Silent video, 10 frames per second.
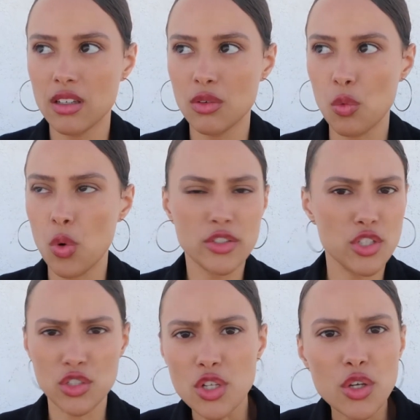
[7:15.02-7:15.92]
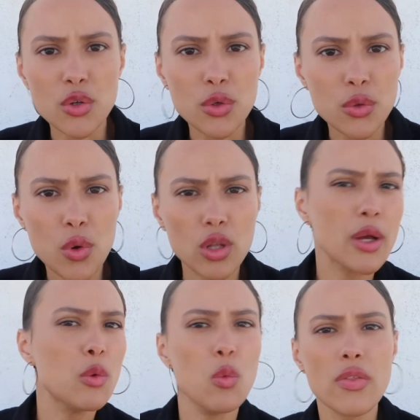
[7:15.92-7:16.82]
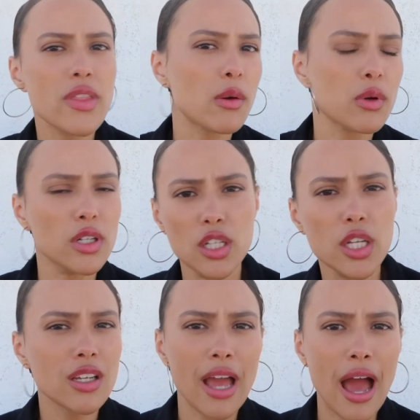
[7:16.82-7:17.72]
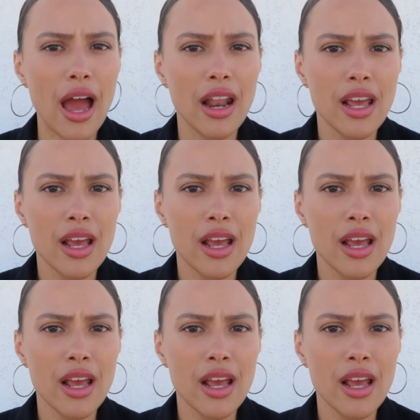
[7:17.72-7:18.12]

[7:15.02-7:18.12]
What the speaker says: what to do or like what they were gonna look at.